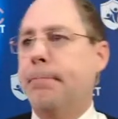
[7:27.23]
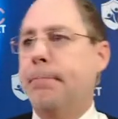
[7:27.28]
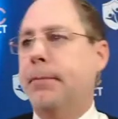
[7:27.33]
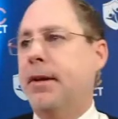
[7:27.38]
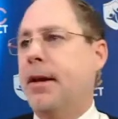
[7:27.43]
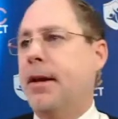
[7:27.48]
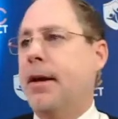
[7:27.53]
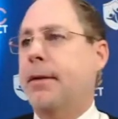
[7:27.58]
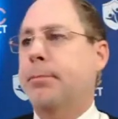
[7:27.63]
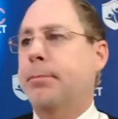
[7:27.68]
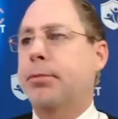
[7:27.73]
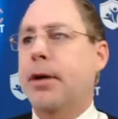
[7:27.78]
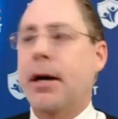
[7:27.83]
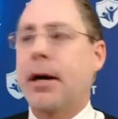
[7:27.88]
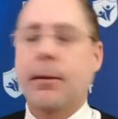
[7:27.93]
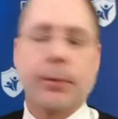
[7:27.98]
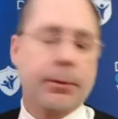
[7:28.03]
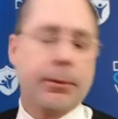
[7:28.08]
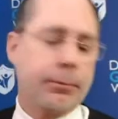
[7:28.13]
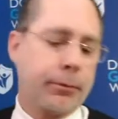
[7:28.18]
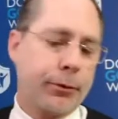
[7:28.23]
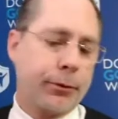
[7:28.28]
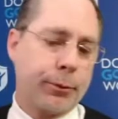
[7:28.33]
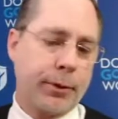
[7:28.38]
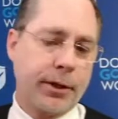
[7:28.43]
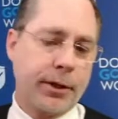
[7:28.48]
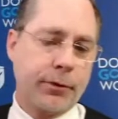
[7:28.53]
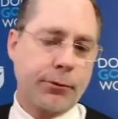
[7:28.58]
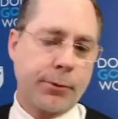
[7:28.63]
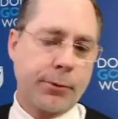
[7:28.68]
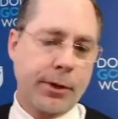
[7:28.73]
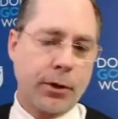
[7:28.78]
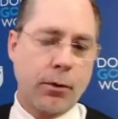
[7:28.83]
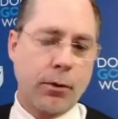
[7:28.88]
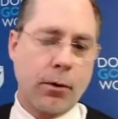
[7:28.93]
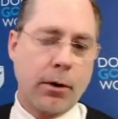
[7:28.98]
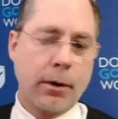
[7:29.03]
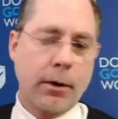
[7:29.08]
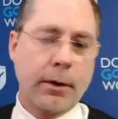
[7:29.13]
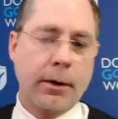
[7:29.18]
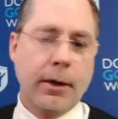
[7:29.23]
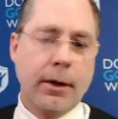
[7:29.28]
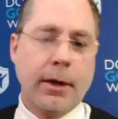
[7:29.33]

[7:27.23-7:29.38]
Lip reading: Not a problem. 3 is record.